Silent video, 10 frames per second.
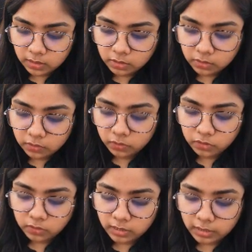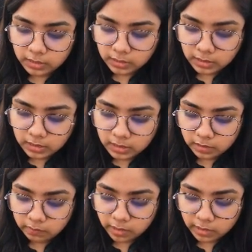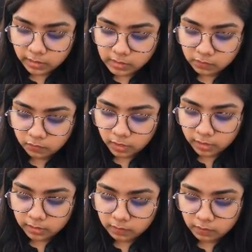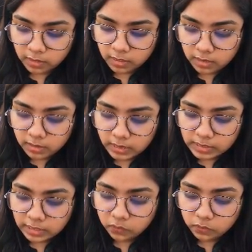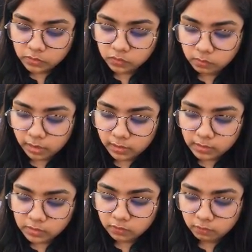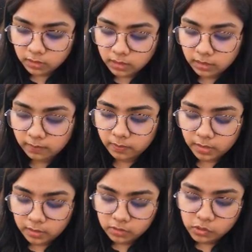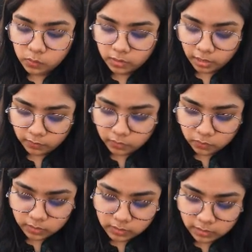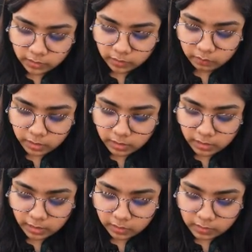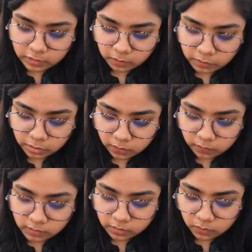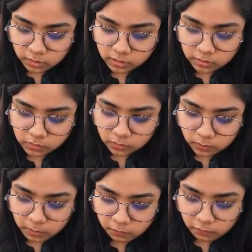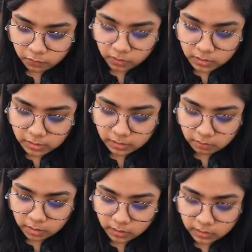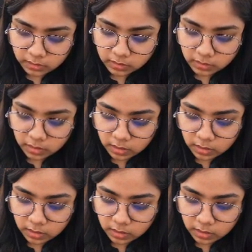you're going to get t minus 5 is equals to minus 3k. So what I will do is that I'll make k the subject of this equation. So it will be 14 minus